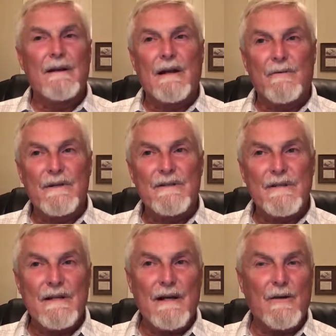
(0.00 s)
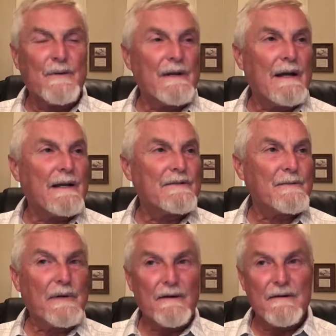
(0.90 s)
Now, we see Obadiah's
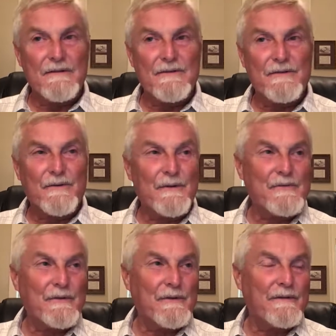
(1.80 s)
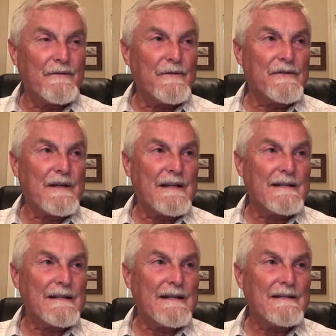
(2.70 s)
appearance in Scripture in 1
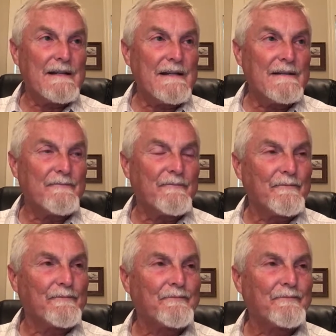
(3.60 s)
Kings 18.